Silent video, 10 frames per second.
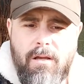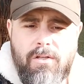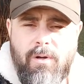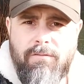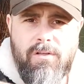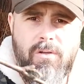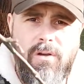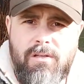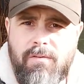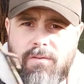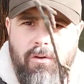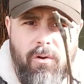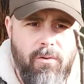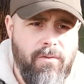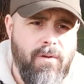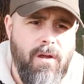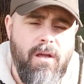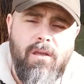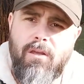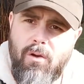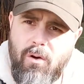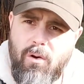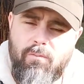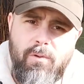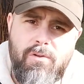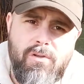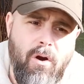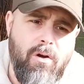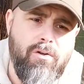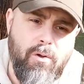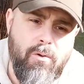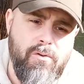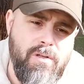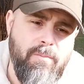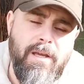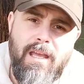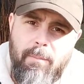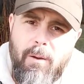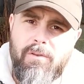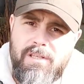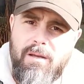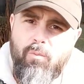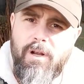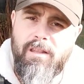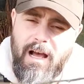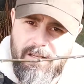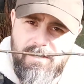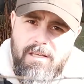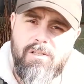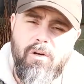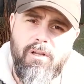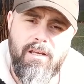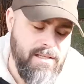So after 2 years of growth, your rootstock grows to be about the same width as these cuttings